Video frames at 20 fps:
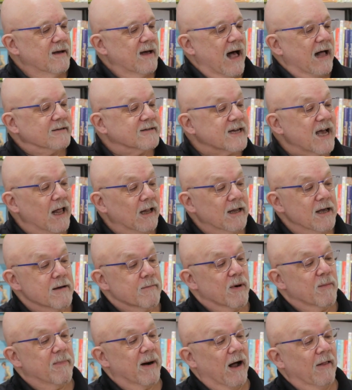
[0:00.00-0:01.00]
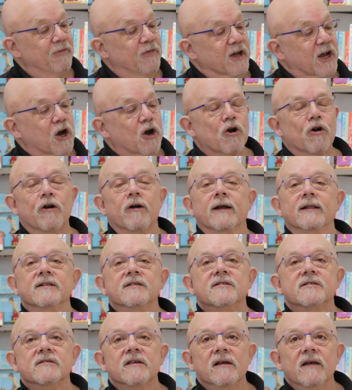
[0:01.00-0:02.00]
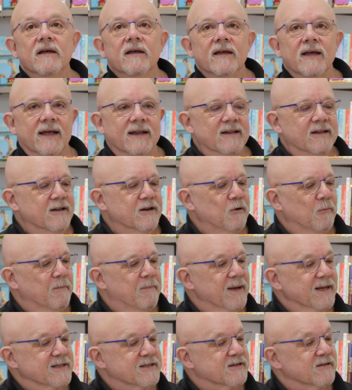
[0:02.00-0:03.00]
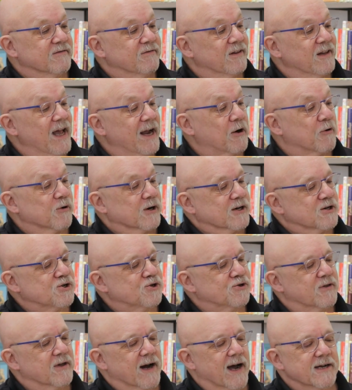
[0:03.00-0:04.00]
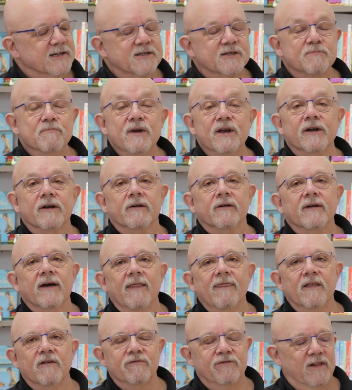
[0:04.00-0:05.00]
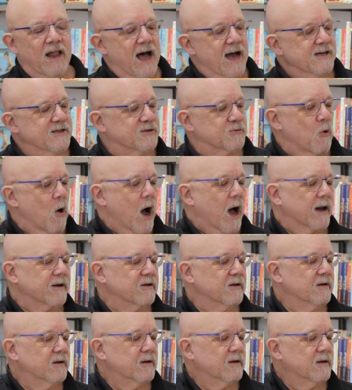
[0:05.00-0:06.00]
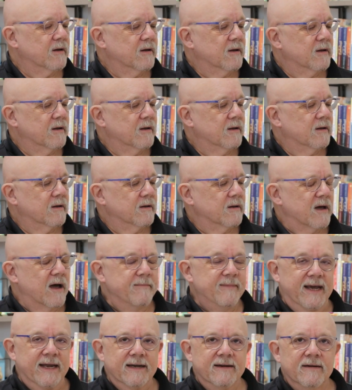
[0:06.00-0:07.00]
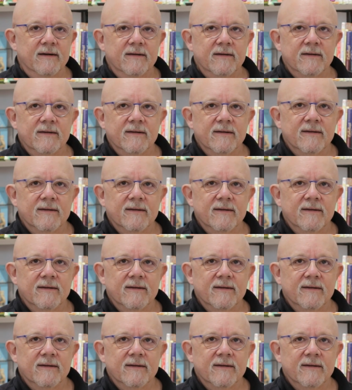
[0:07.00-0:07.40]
I'll tell him about the currants and little bits of licorice that I smeared on the fly swat. I mean,